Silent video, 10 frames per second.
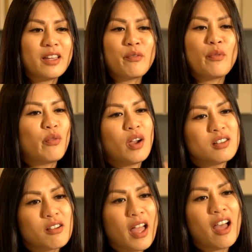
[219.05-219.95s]
if I
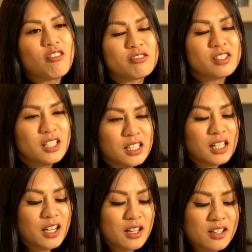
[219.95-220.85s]
don't have
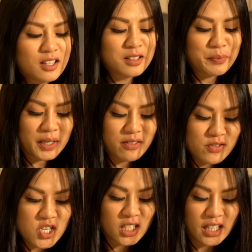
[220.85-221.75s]
a little bit
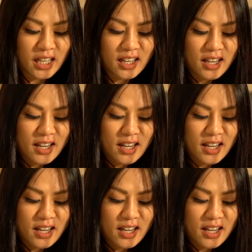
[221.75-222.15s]
of chili.